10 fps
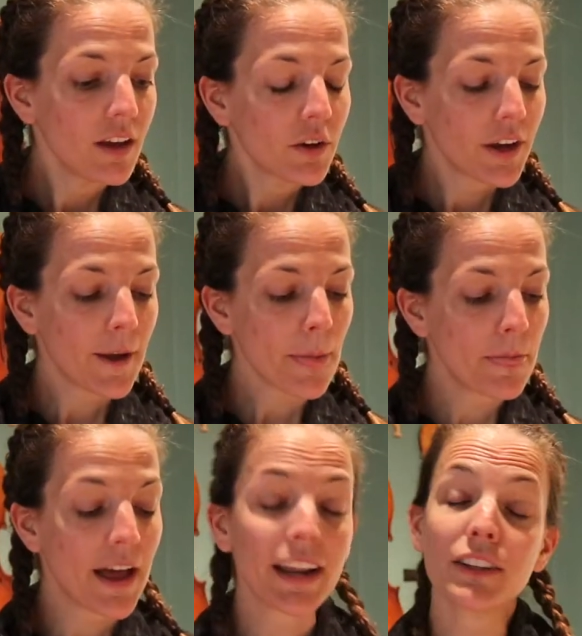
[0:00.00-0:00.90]
Okay,
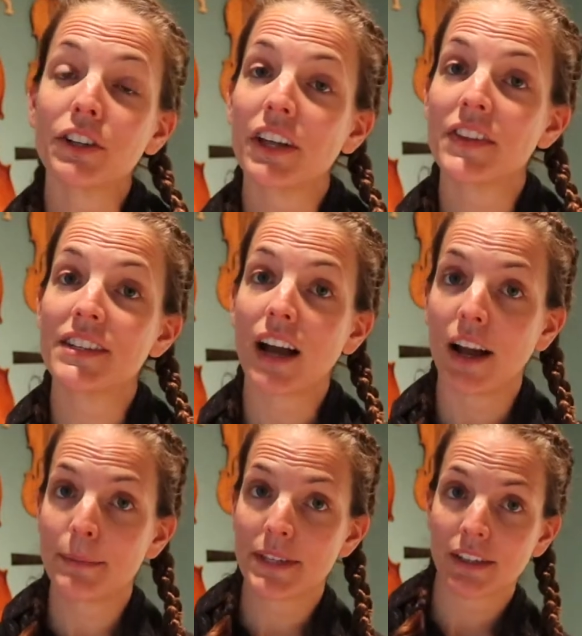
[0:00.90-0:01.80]
then I look at the
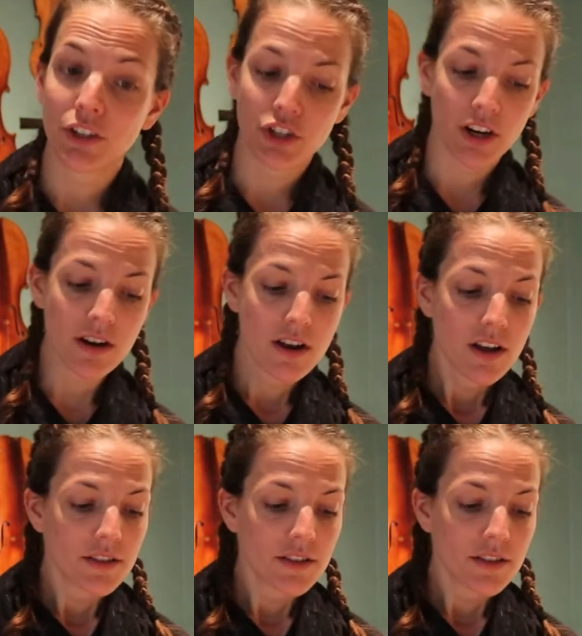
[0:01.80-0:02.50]
time signature.